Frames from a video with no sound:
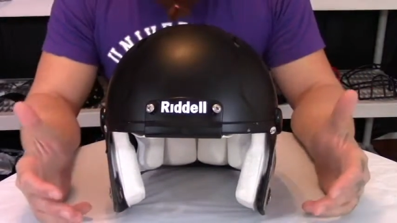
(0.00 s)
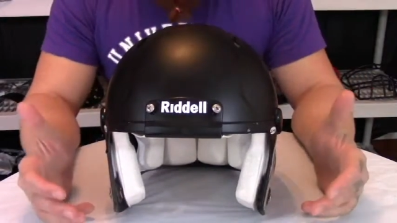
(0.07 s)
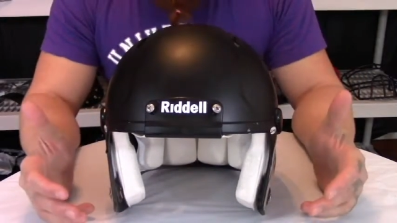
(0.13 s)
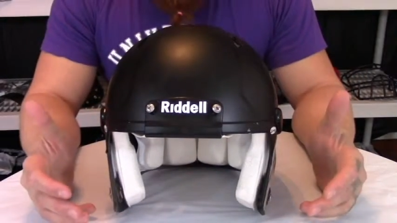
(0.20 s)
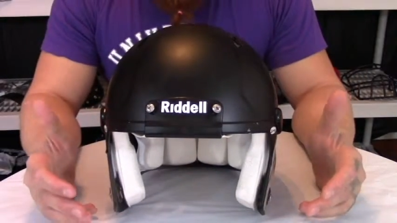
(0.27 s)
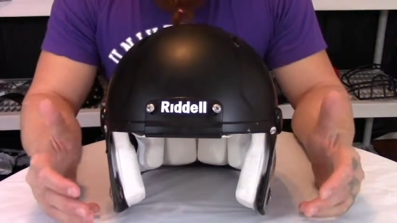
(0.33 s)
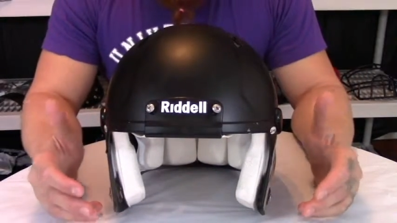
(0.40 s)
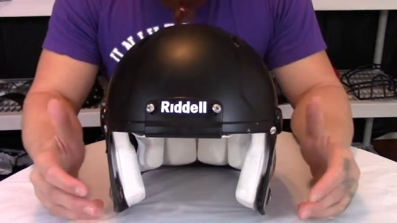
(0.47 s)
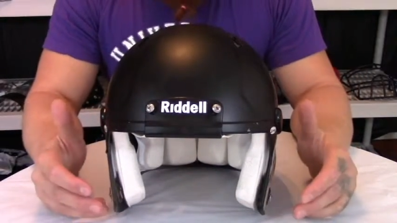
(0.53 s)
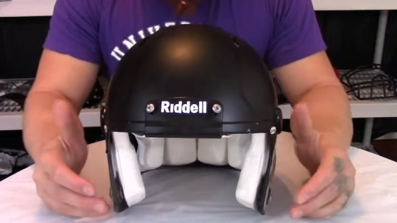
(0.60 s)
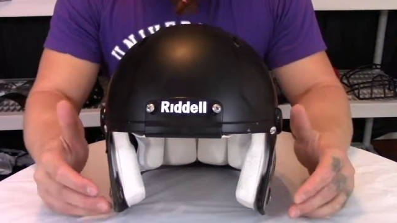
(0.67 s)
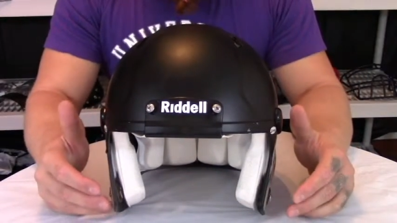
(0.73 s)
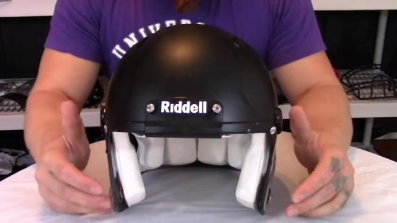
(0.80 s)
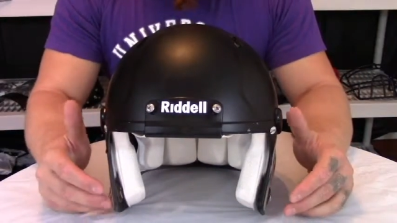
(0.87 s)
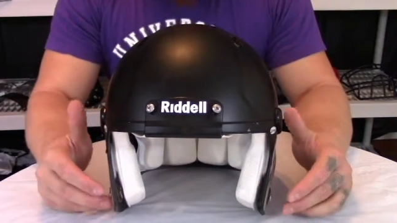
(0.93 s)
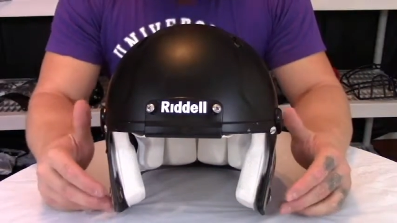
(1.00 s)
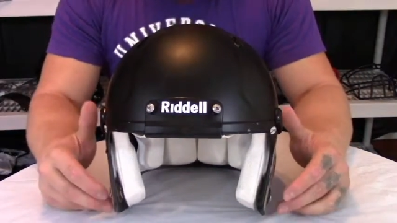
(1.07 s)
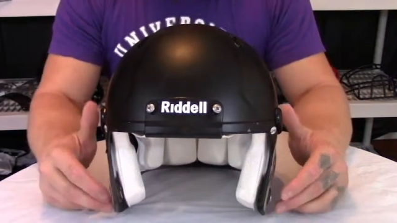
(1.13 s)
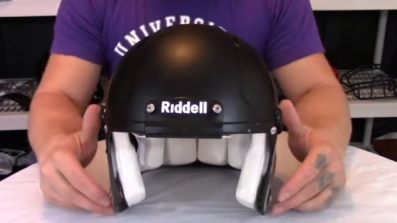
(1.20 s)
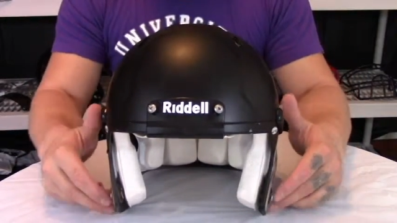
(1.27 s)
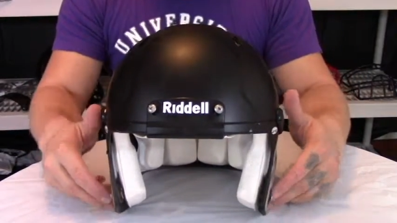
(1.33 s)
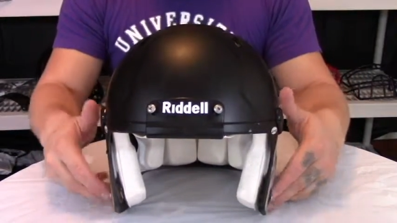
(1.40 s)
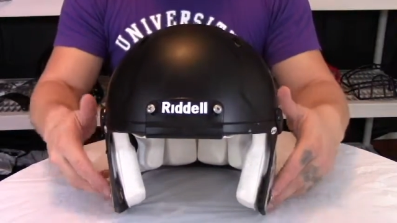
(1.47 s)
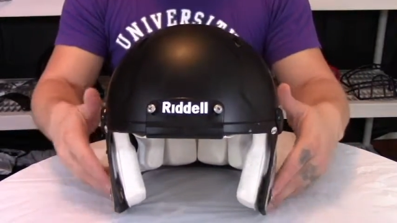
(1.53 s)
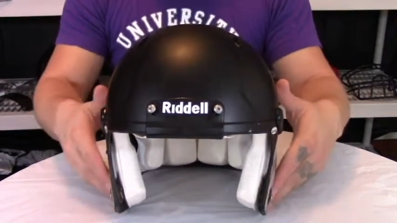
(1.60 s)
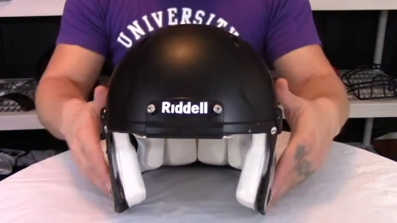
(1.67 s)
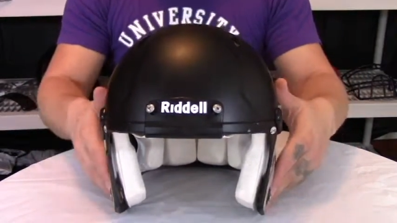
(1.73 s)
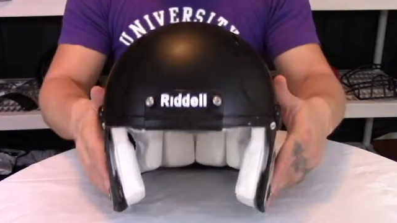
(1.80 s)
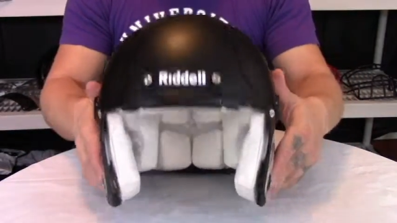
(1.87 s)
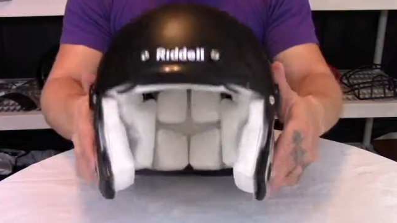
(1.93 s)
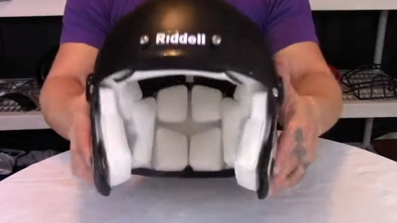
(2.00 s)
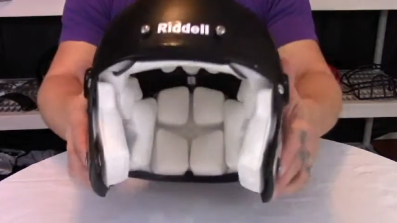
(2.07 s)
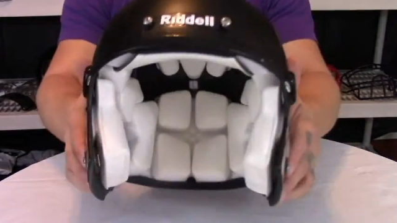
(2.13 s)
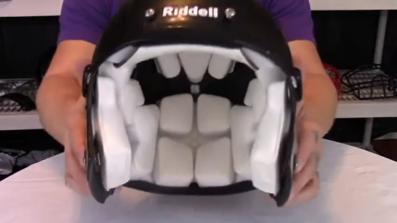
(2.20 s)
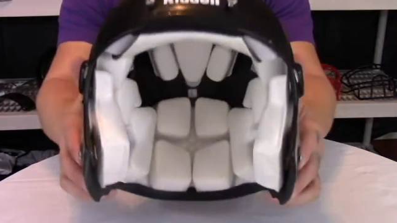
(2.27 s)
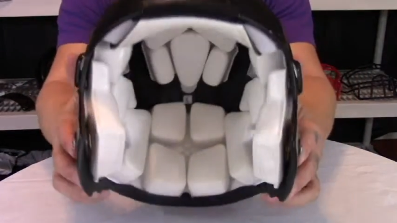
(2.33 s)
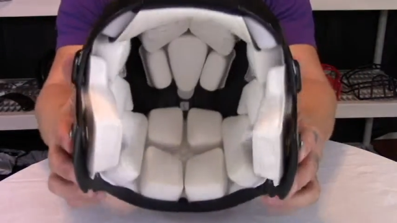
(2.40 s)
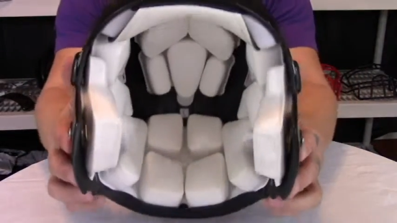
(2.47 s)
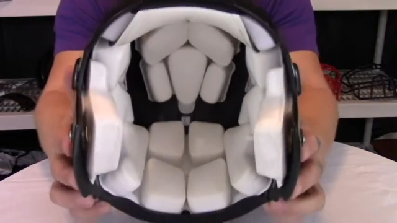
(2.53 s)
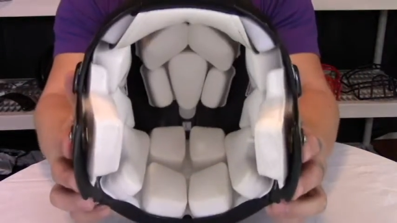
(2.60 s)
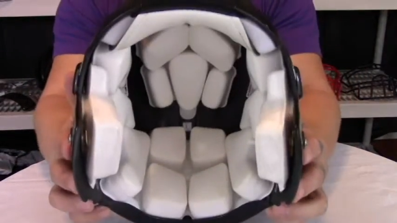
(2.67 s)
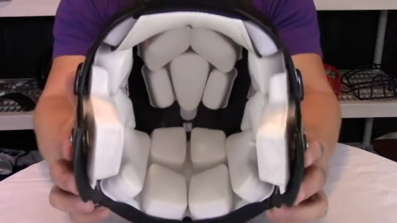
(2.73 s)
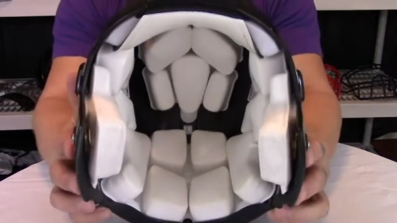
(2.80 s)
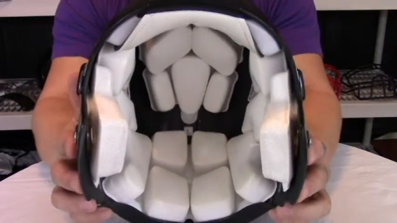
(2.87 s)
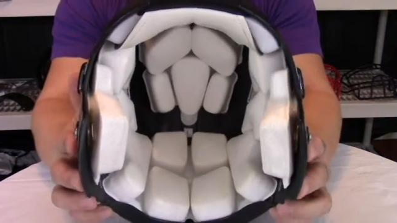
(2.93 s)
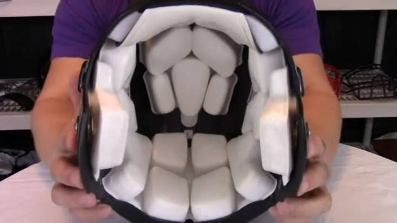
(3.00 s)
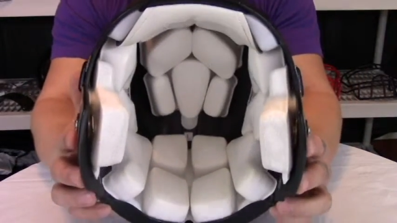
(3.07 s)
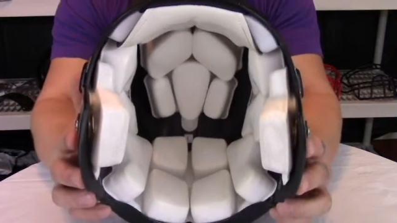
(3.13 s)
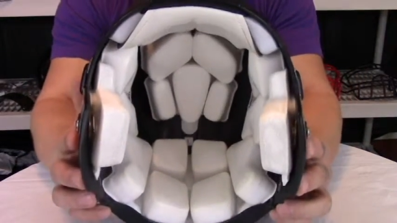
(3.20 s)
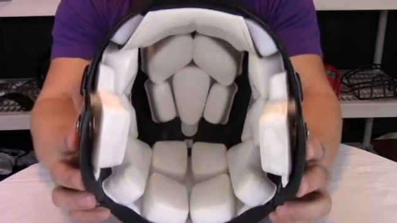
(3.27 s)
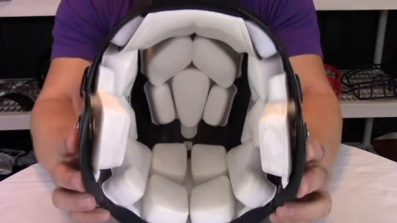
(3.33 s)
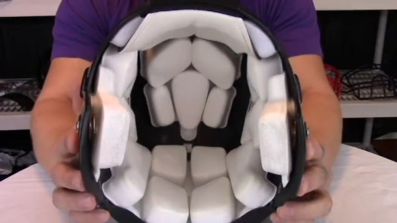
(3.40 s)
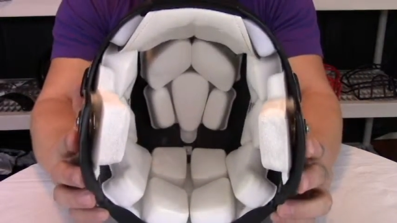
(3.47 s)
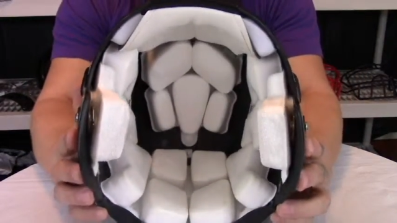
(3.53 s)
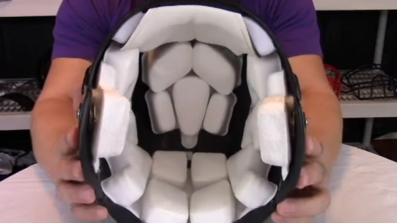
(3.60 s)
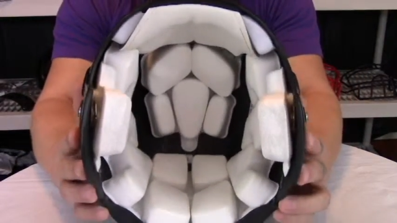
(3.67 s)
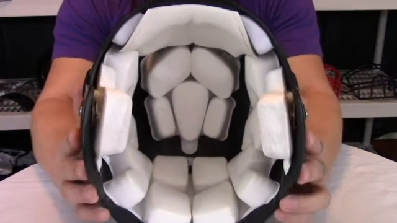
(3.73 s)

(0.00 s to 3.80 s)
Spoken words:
(no speaker visible)